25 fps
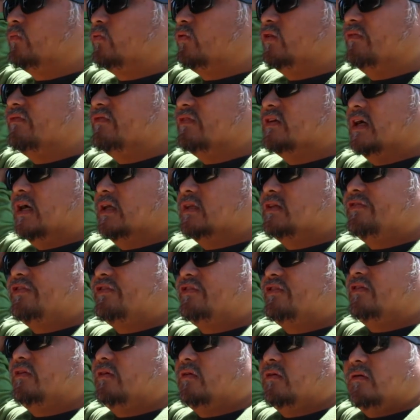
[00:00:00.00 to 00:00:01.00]
rib
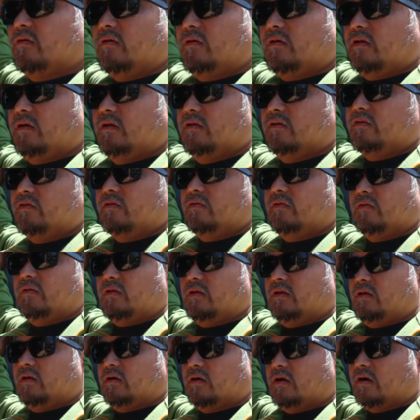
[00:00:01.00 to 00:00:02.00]
nuts into
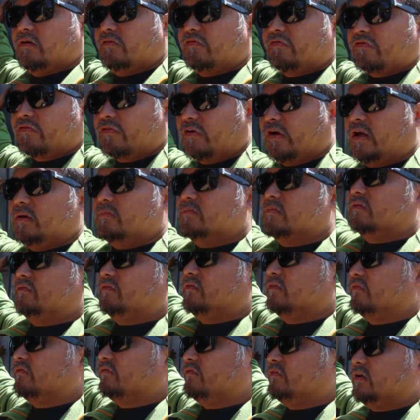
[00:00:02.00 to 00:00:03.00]
the frame
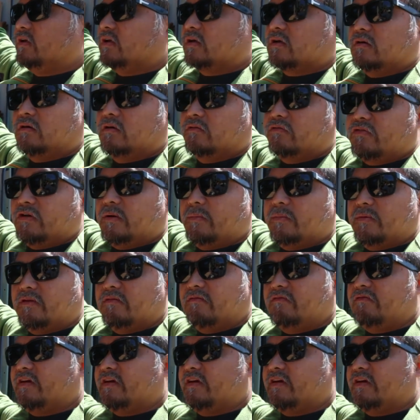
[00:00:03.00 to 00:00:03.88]
of the vehicle, frame of the